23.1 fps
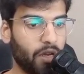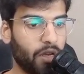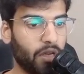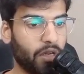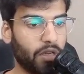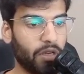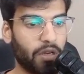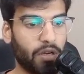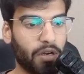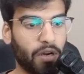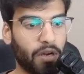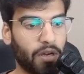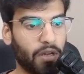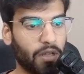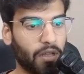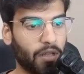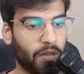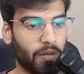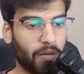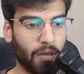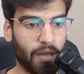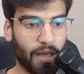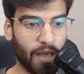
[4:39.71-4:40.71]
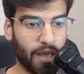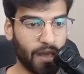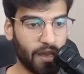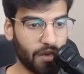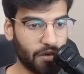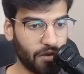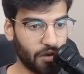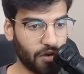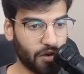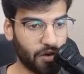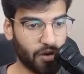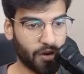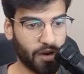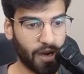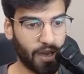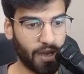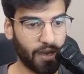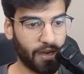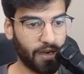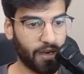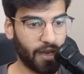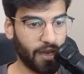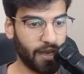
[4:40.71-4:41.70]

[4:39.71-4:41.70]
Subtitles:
You're going to enter your client